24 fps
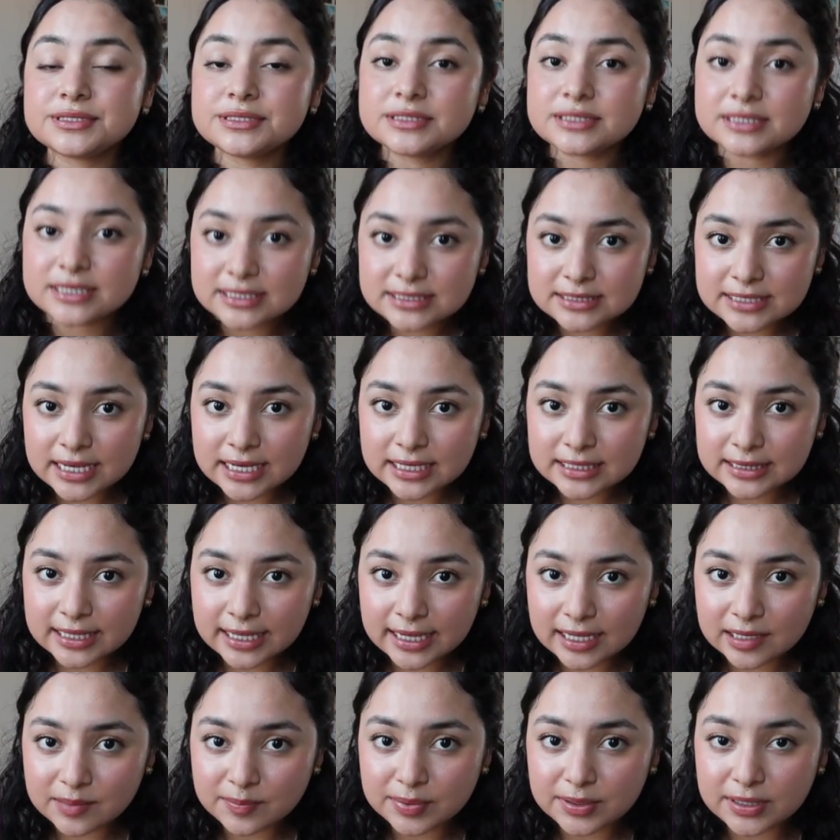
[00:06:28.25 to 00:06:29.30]
did take
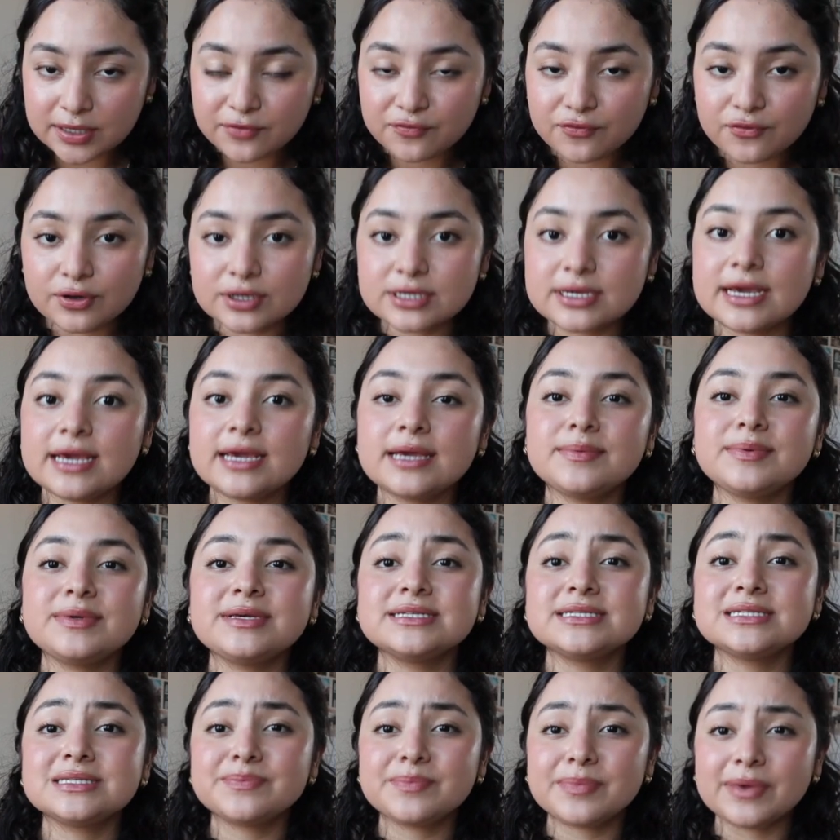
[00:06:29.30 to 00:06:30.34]
the AP for AP
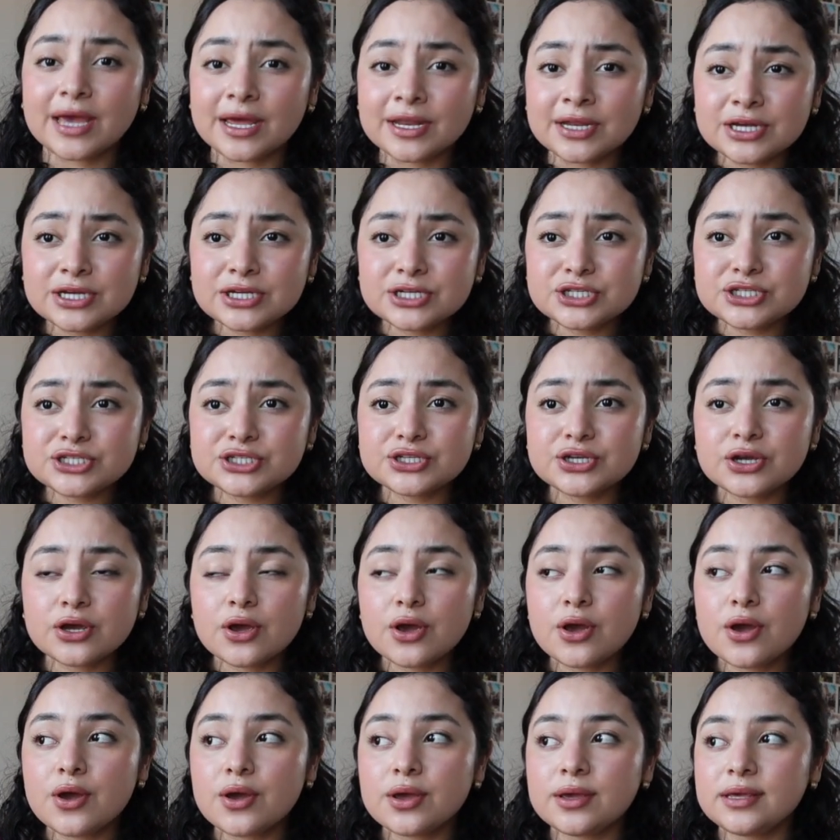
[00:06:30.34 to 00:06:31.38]
Spanish,
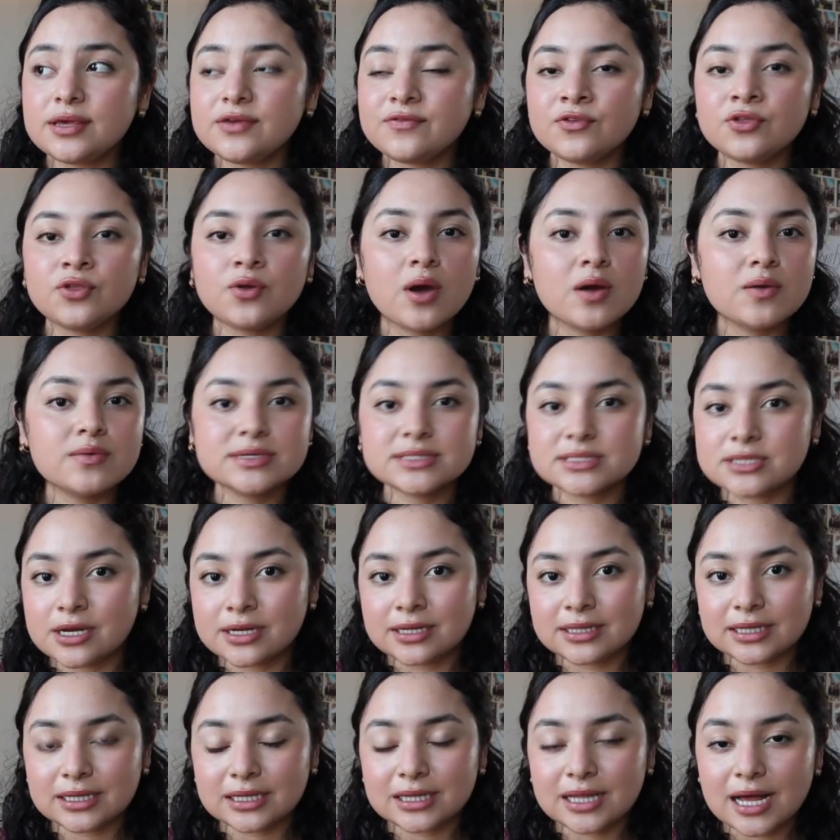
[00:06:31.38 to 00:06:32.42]
even though I was not
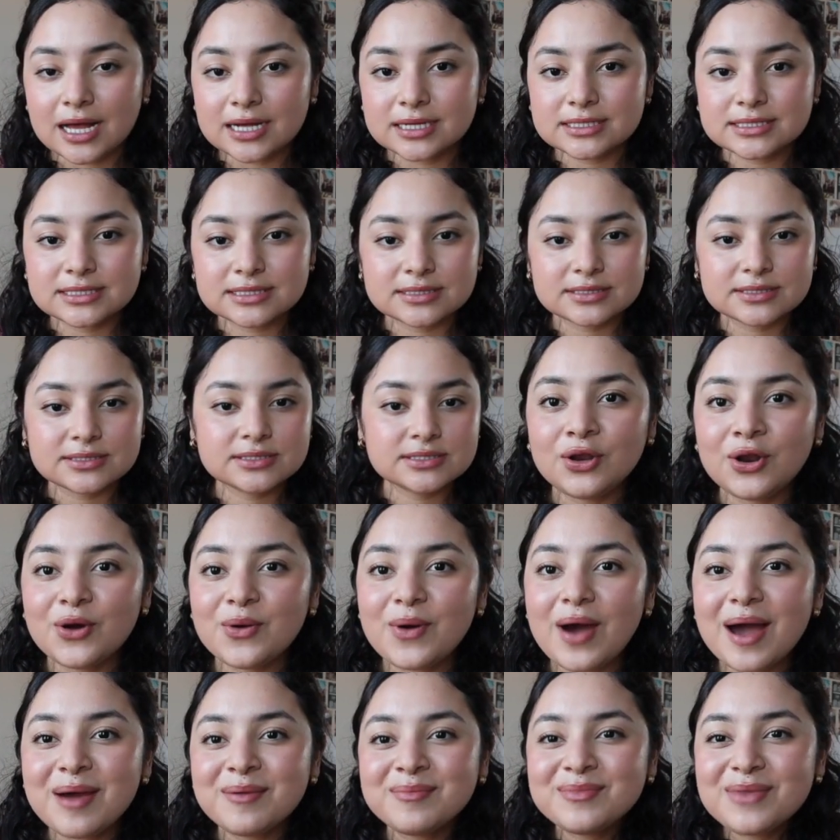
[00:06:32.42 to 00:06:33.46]
in the class. So, you
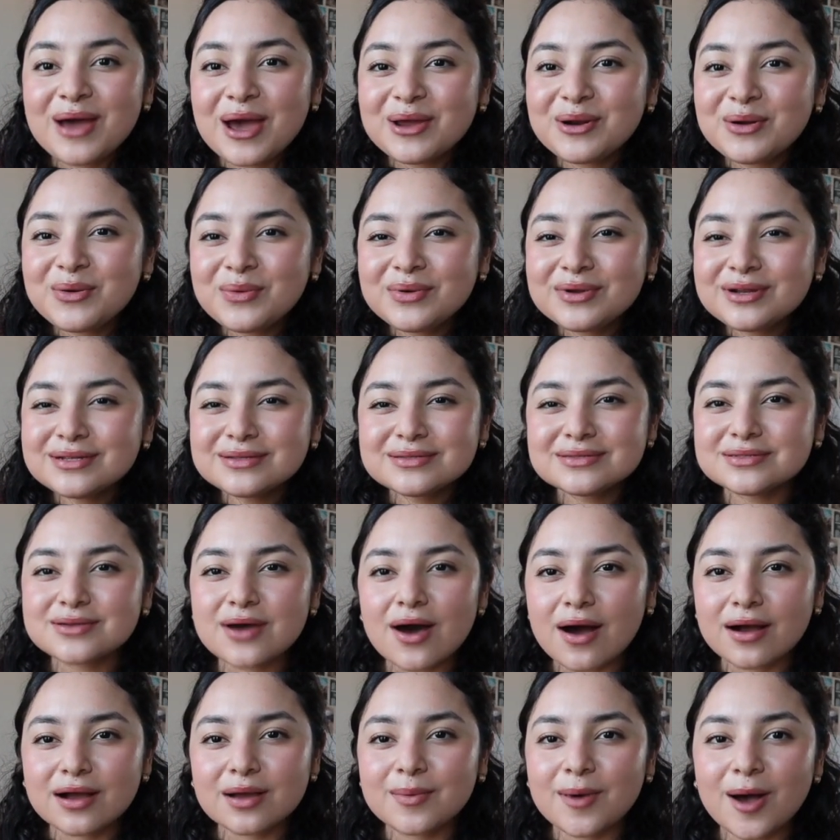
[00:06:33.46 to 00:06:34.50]
know, I don't want to
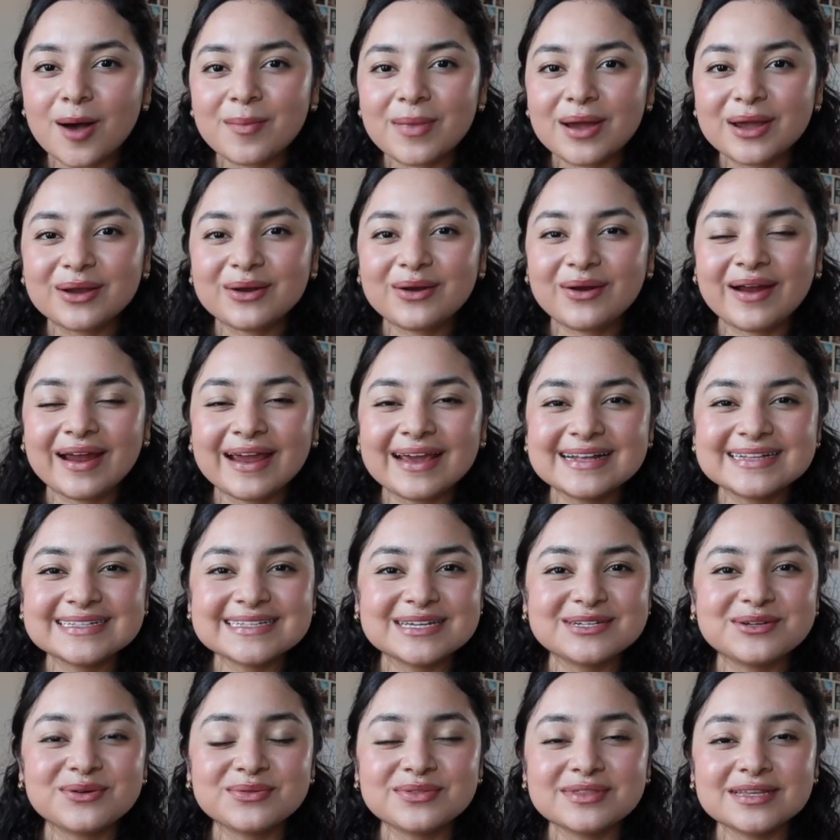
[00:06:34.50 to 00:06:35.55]
talk about my grades.
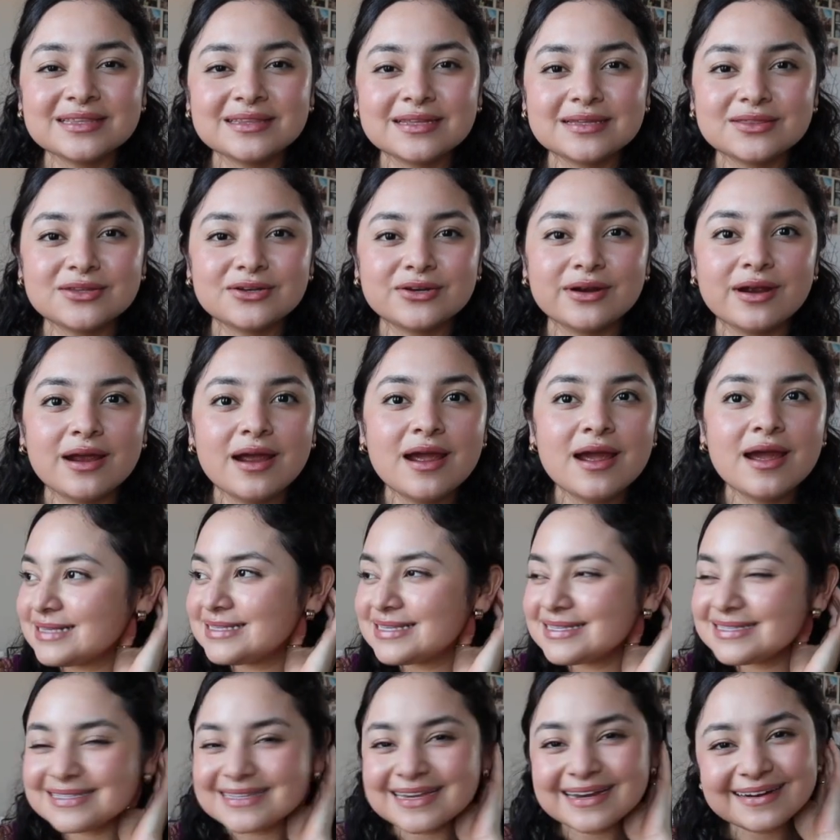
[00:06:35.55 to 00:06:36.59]
I don't think that they're
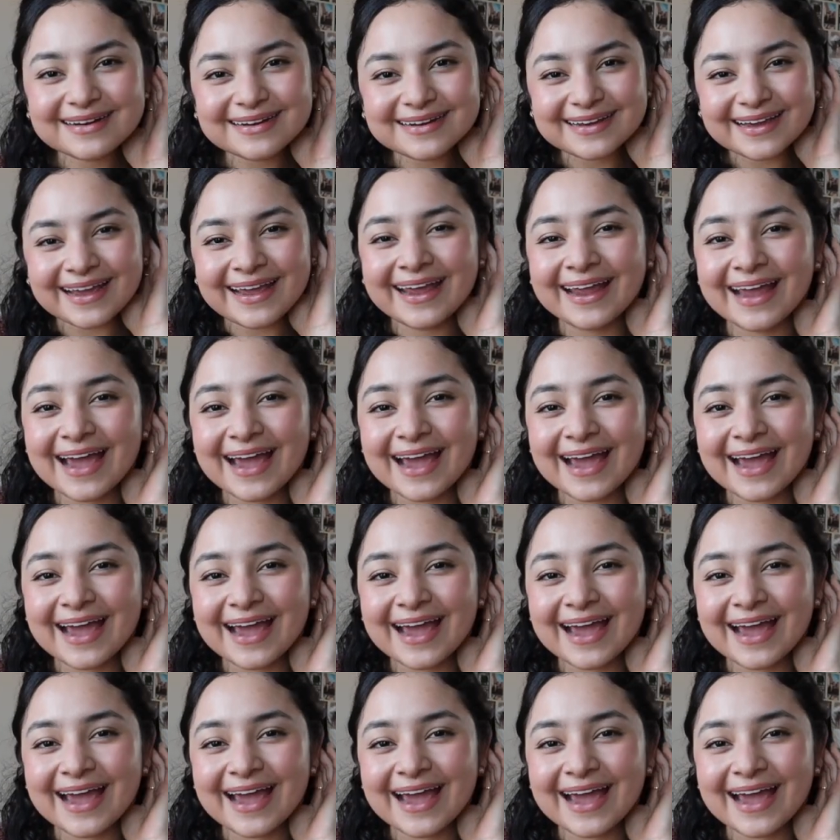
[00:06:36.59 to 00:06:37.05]
necessary.